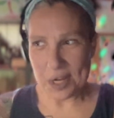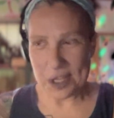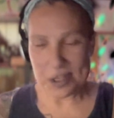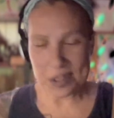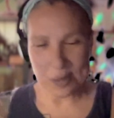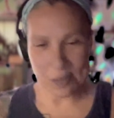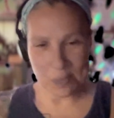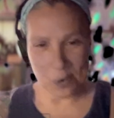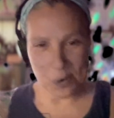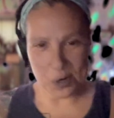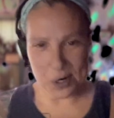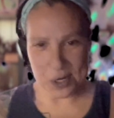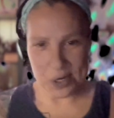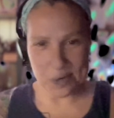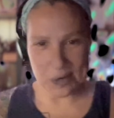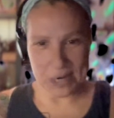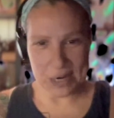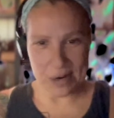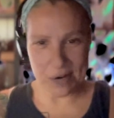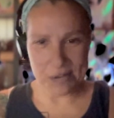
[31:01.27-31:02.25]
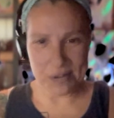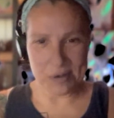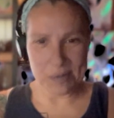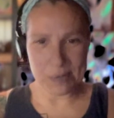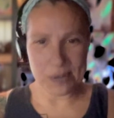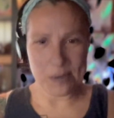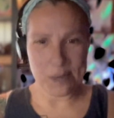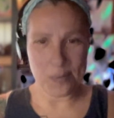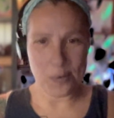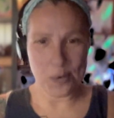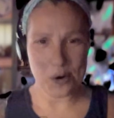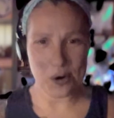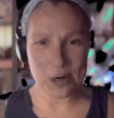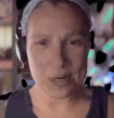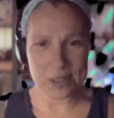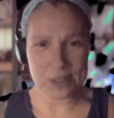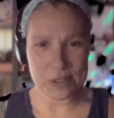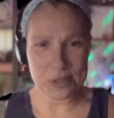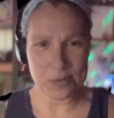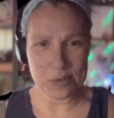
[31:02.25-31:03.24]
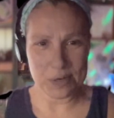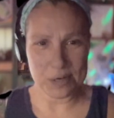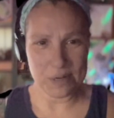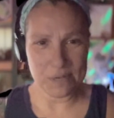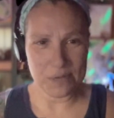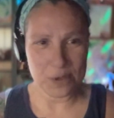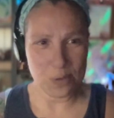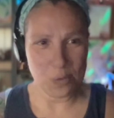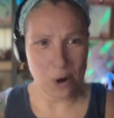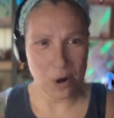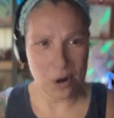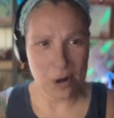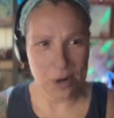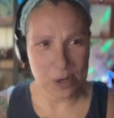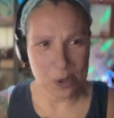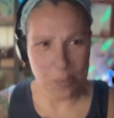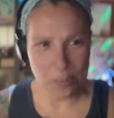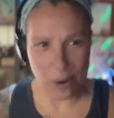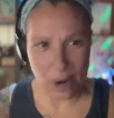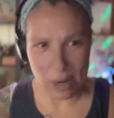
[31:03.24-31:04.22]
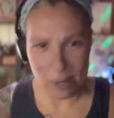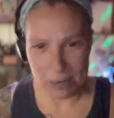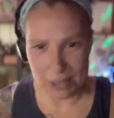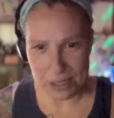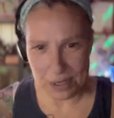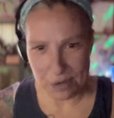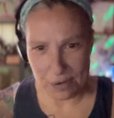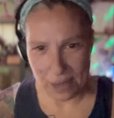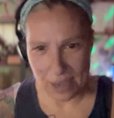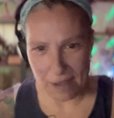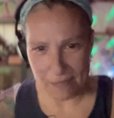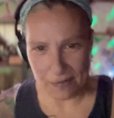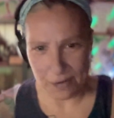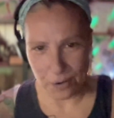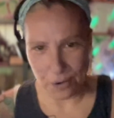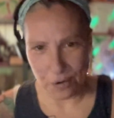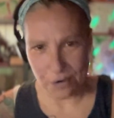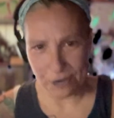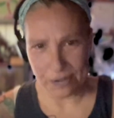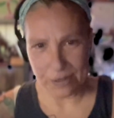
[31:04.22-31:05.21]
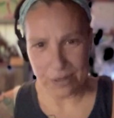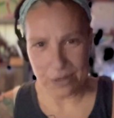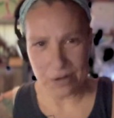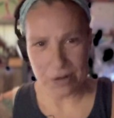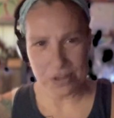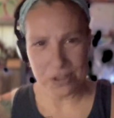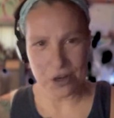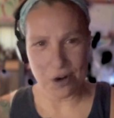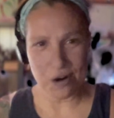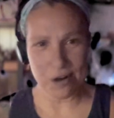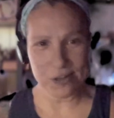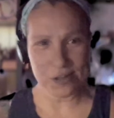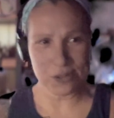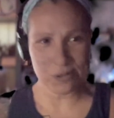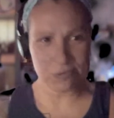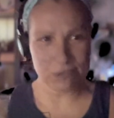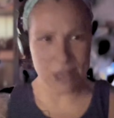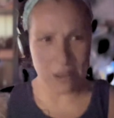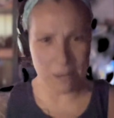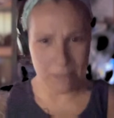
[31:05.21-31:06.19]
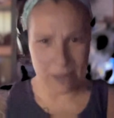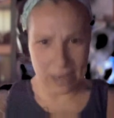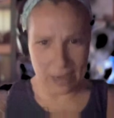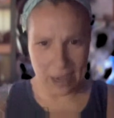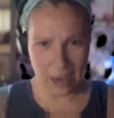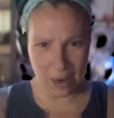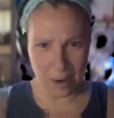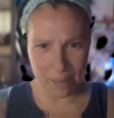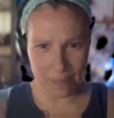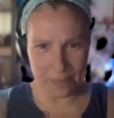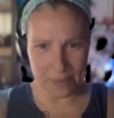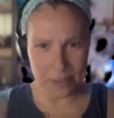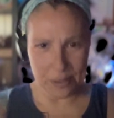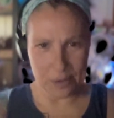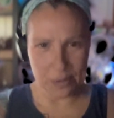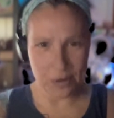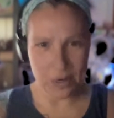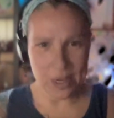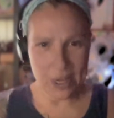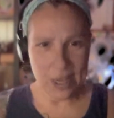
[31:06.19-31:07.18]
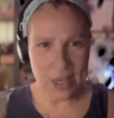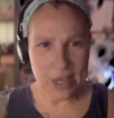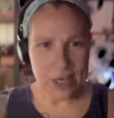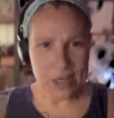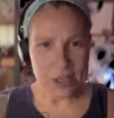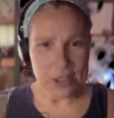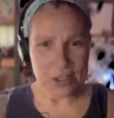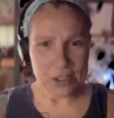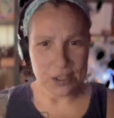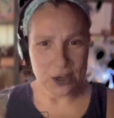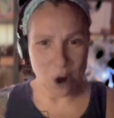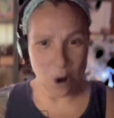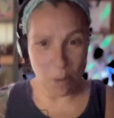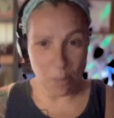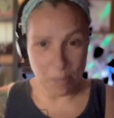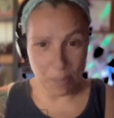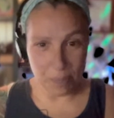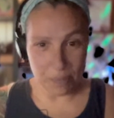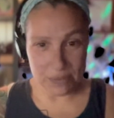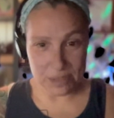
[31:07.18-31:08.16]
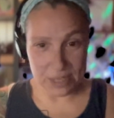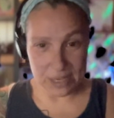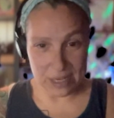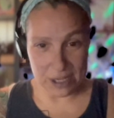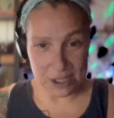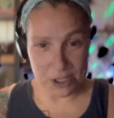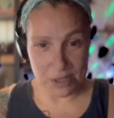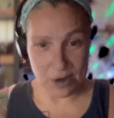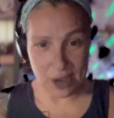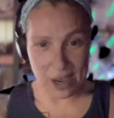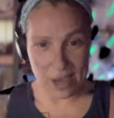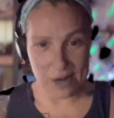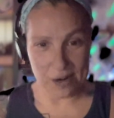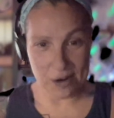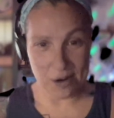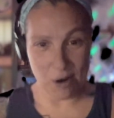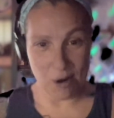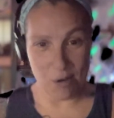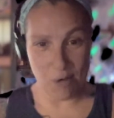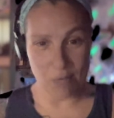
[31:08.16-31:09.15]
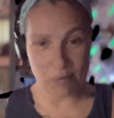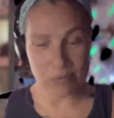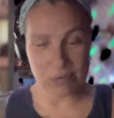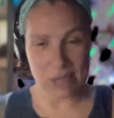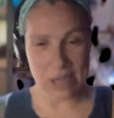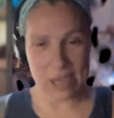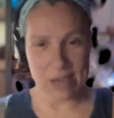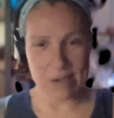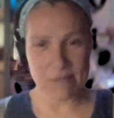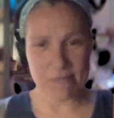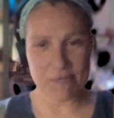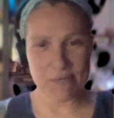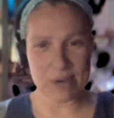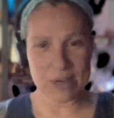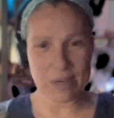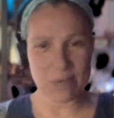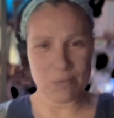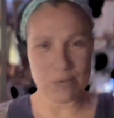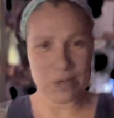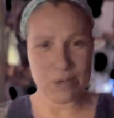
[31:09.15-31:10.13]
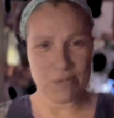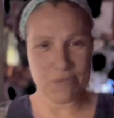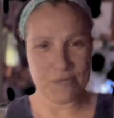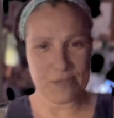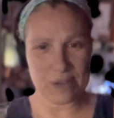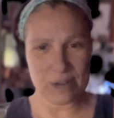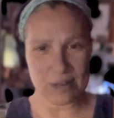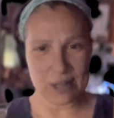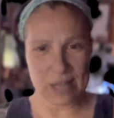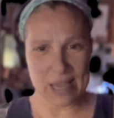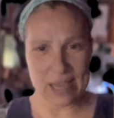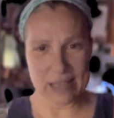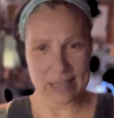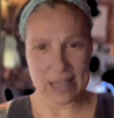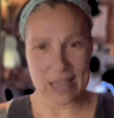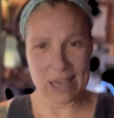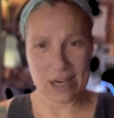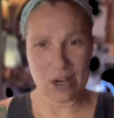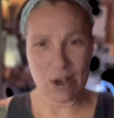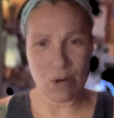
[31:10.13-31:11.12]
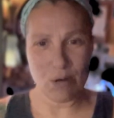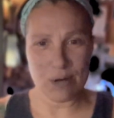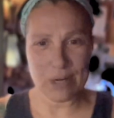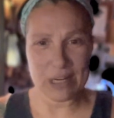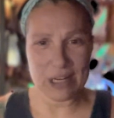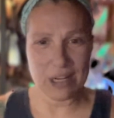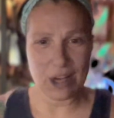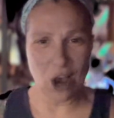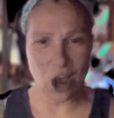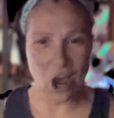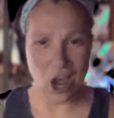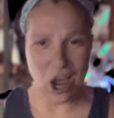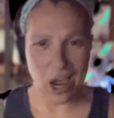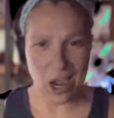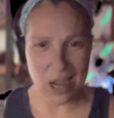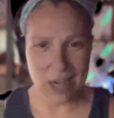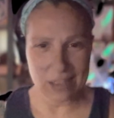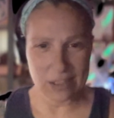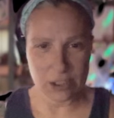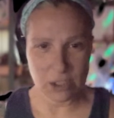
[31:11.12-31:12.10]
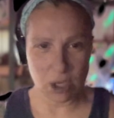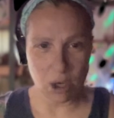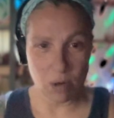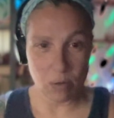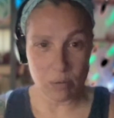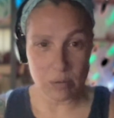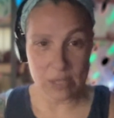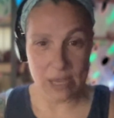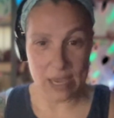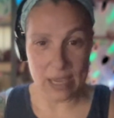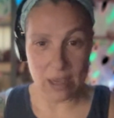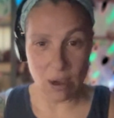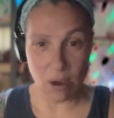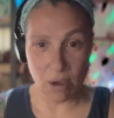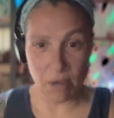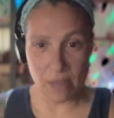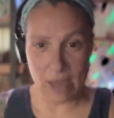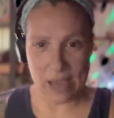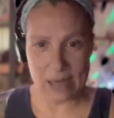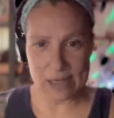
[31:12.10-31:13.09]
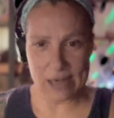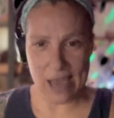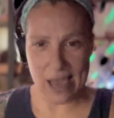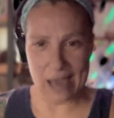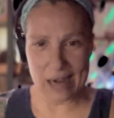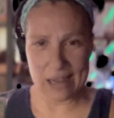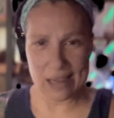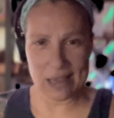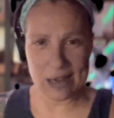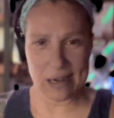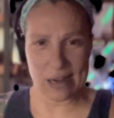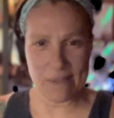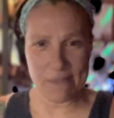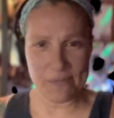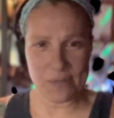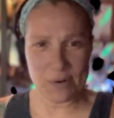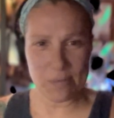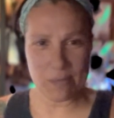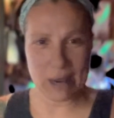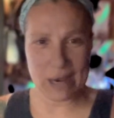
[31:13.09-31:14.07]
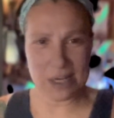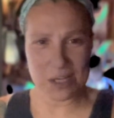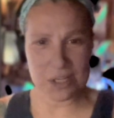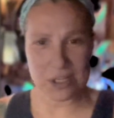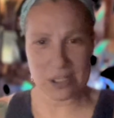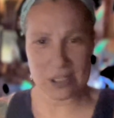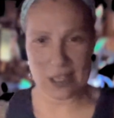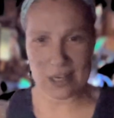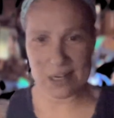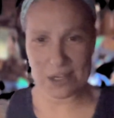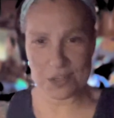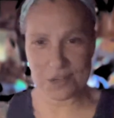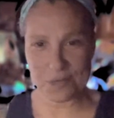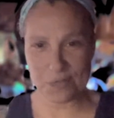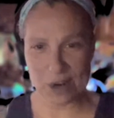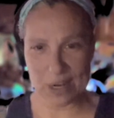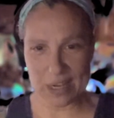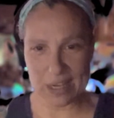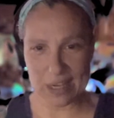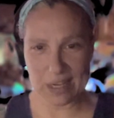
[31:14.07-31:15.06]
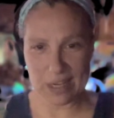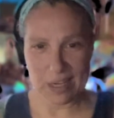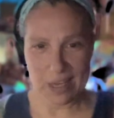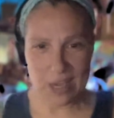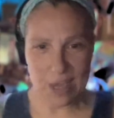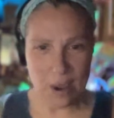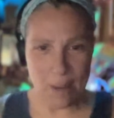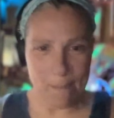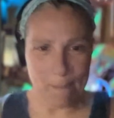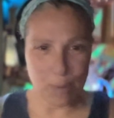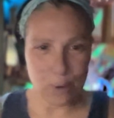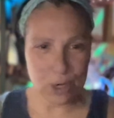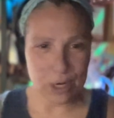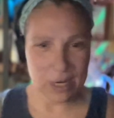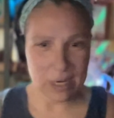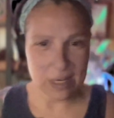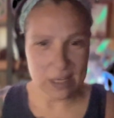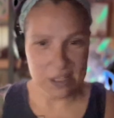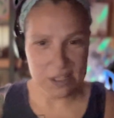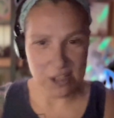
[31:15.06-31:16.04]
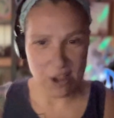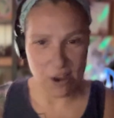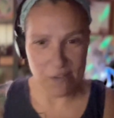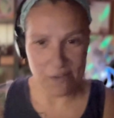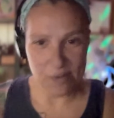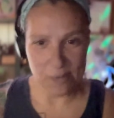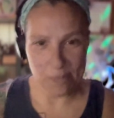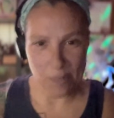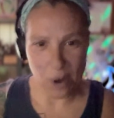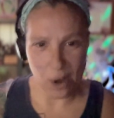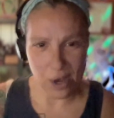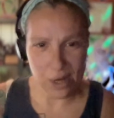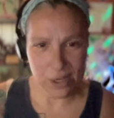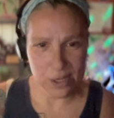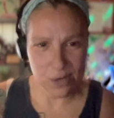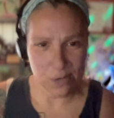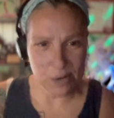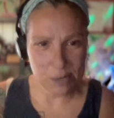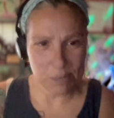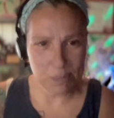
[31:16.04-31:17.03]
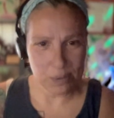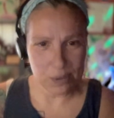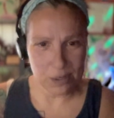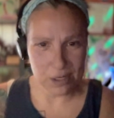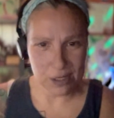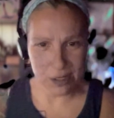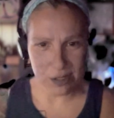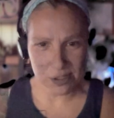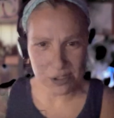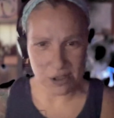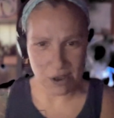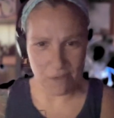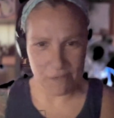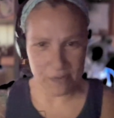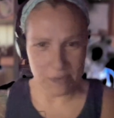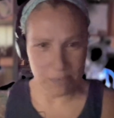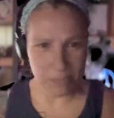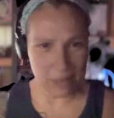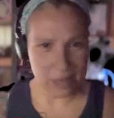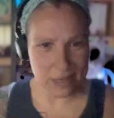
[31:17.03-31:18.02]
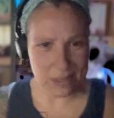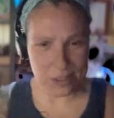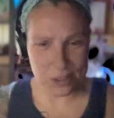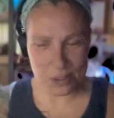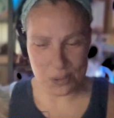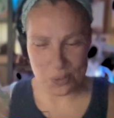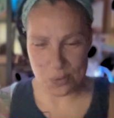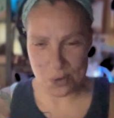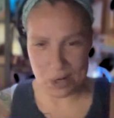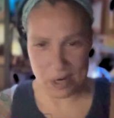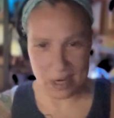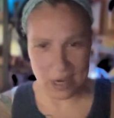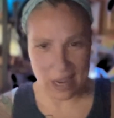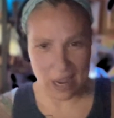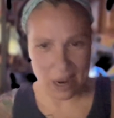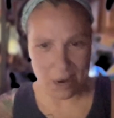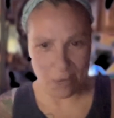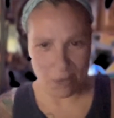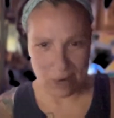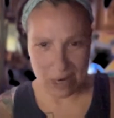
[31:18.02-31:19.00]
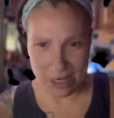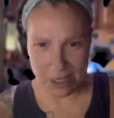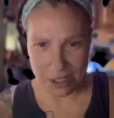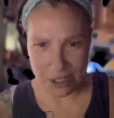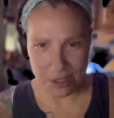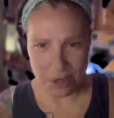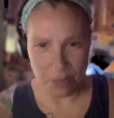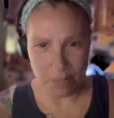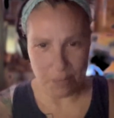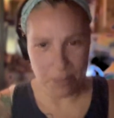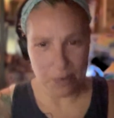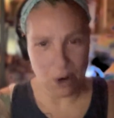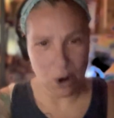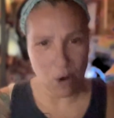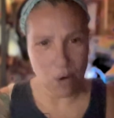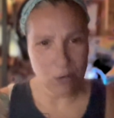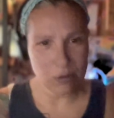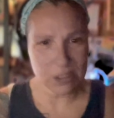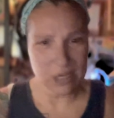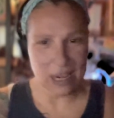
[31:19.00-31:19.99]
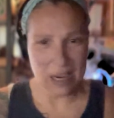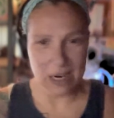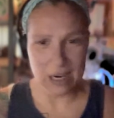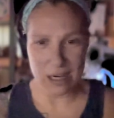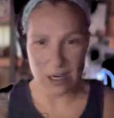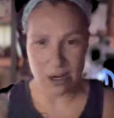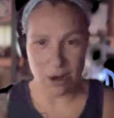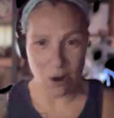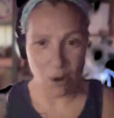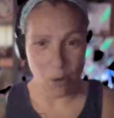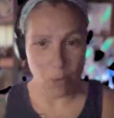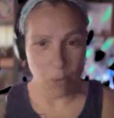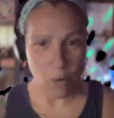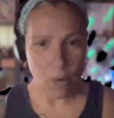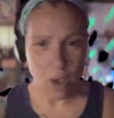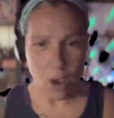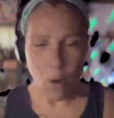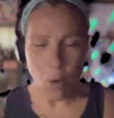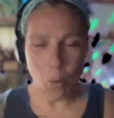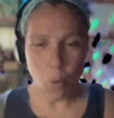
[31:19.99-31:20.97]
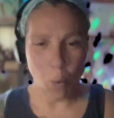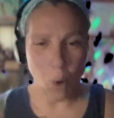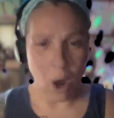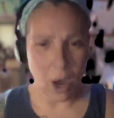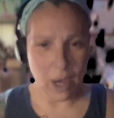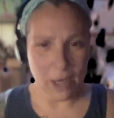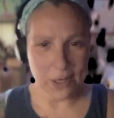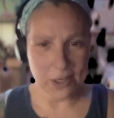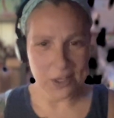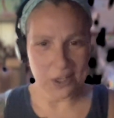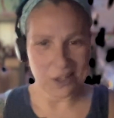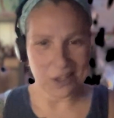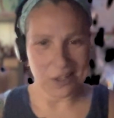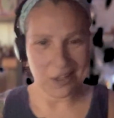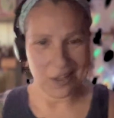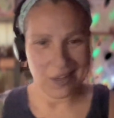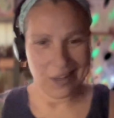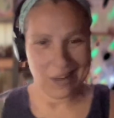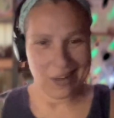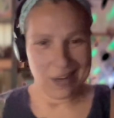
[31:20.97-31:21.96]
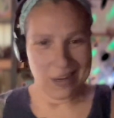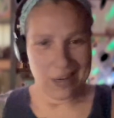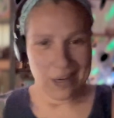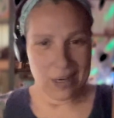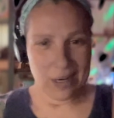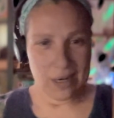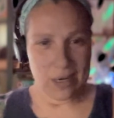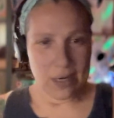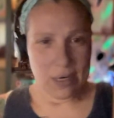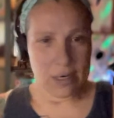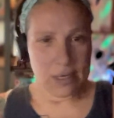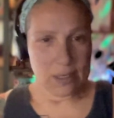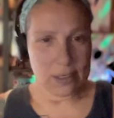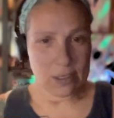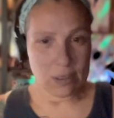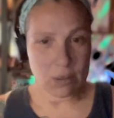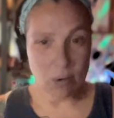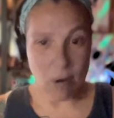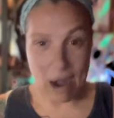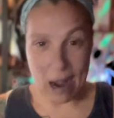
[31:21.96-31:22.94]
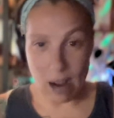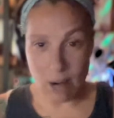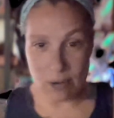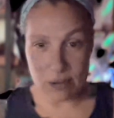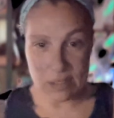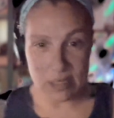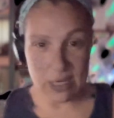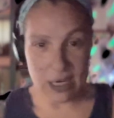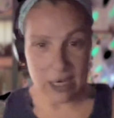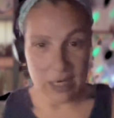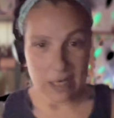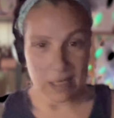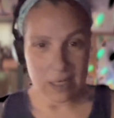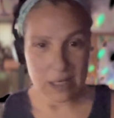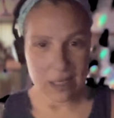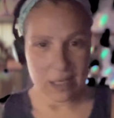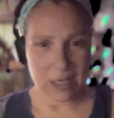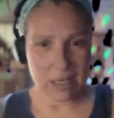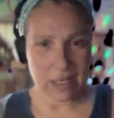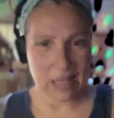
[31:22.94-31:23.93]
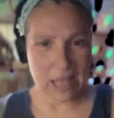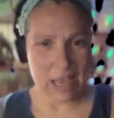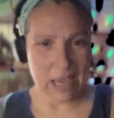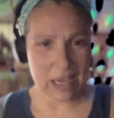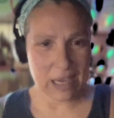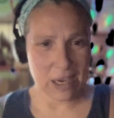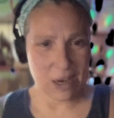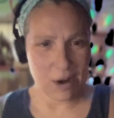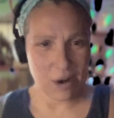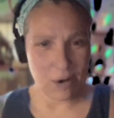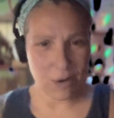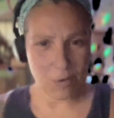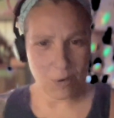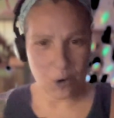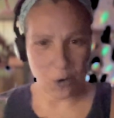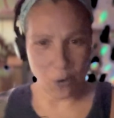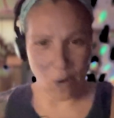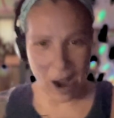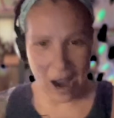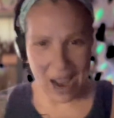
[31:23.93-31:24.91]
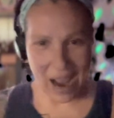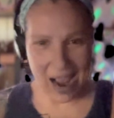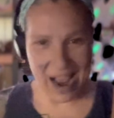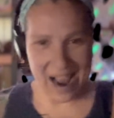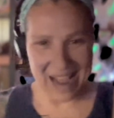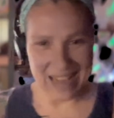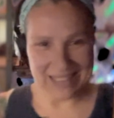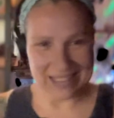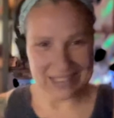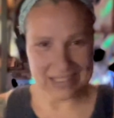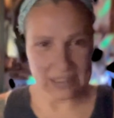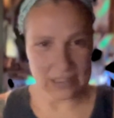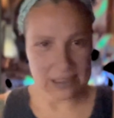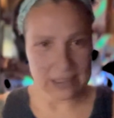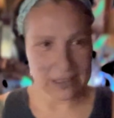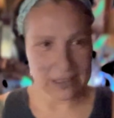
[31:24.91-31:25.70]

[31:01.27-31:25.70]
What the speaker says: you hear them, the more intuitive you are. And you probably don't have an earth in your chart. So let me help you go teach you how to go, like, freaking, when you feel like that, go degauss. Go take all that data and information that is freaking putting itself upon you and put yourself in places where it can't reach you. Go take, you know, water, grounding, you like, you know, grass,